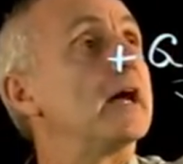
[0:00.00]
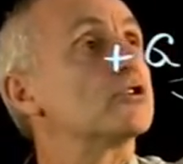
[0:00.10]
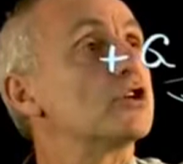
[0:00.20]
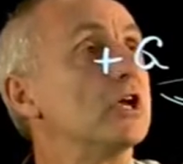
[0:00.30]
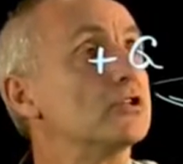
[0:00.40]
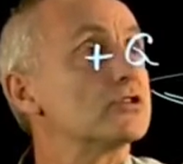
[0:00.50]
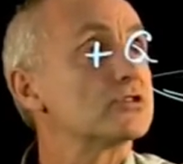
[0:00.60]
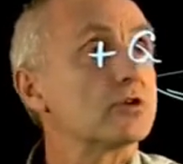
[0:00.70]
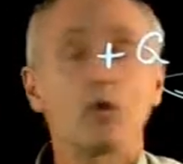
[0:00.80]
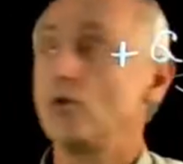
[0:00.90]
at
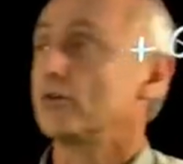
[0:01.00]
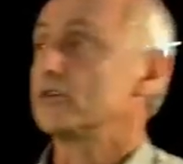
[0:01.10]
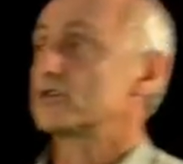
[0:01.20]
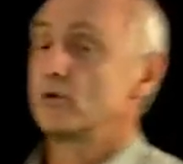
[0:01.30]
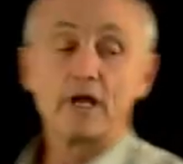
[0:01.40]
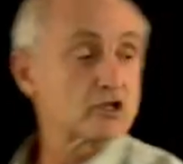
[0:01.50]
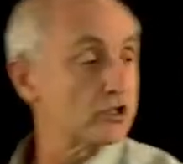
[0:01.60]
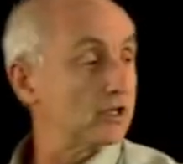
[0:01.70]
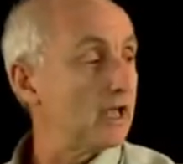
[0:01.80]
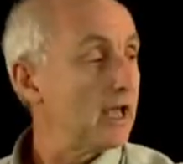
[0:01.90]
changes along this
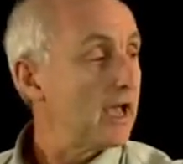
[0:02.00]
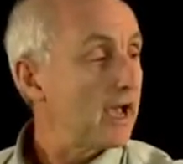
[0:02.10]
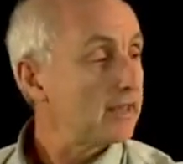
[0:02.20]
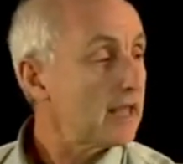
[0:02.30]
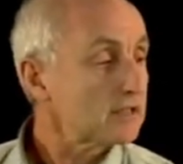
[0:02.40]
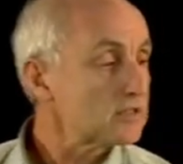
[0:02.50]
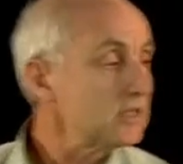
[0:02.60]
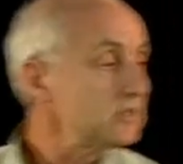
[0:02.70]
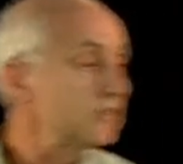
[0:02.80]
direction. And that's an